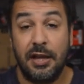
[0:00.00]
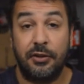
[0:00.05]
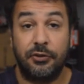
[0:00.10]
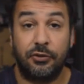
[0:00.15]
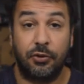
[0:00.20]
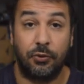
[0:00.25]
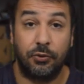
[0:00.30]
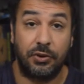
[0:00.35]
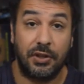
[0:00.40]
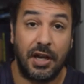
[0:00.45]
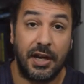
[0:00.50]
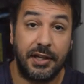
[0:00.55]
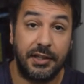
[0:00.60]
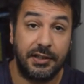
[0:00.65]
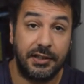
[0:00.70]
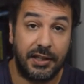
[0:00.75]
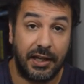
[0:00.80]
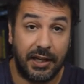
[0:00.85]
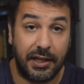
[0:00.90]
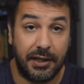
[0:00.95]
So
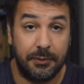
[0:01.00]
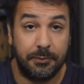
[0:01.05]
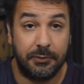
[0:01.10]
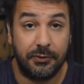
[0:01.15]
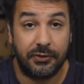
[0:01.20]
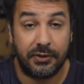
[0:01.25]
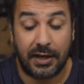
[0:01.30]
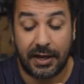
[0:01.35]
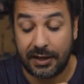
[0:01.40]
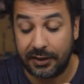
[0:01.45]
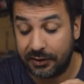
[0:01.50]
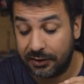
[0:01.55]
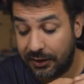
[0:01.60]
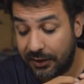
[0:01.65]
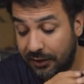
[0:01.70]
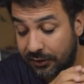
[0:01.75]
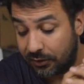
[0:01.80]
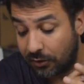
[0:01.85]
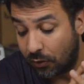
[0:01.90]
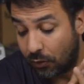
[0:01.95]
nine games, and
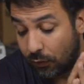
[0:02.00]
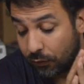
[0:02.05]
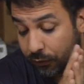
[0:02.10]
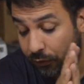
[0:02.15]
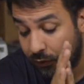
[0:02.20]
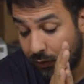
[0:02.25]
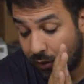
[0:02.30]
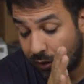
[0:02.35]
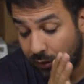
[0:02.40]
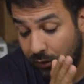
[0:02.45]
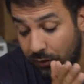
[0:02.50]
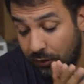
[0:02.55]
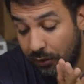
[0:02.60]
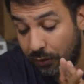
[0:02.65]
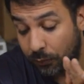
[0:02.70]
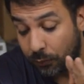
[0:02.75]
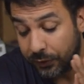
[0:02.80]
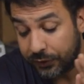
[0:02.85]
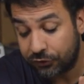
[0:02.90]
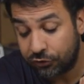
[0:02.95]
it overall,
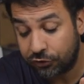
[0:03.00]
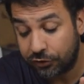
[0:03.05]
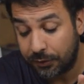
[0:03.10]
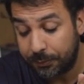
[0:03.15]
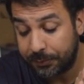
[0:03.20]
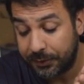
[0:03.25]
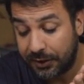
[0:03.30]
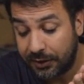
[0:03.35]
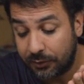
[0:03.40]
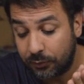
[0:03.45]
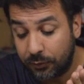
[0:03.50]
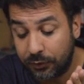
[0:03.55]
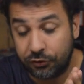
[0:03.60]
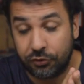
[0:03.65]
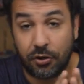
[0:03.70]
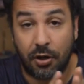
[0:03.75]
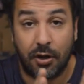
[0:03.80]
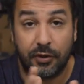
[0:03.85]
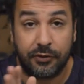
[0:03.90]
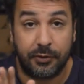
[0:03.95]
with shipping,
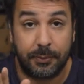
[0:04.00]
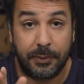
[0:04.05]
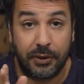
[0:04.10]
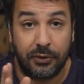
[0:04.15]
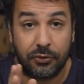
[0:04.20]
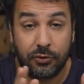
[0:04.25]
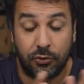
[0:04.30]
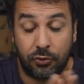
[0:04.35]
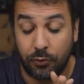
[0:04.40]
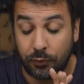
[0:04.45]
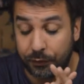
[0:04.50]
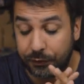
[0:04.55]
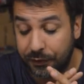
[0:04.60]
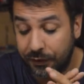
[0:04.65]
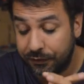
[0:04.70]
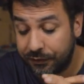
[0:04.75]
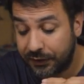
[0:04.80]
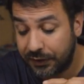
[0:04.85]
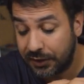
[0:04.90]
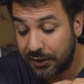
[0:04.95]
which cost about
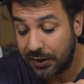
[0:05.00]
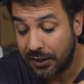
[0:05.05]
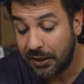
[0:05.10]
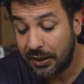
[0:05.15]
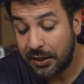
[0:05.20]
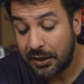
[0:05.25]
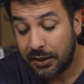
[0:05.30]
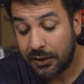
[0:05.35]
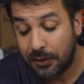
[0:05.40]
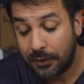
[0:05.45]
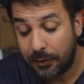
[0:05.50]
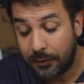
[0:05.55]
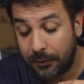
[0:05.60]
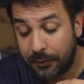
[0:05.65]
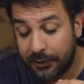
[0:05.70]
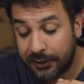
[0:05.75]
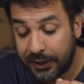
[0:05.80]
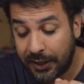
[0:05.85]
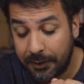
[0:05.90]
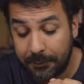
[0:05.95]
250,
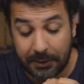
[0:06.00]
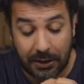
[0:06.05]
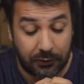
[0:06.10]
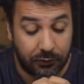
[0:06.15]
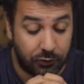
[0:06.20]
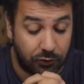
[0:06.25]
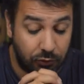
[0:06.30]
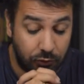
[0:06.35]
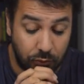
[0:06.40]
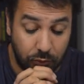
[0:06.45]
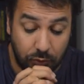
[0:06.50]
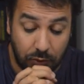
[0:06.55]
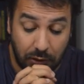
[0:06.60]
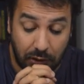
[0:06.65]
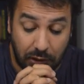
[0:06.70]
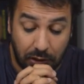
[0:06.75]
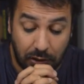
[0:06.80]
came out to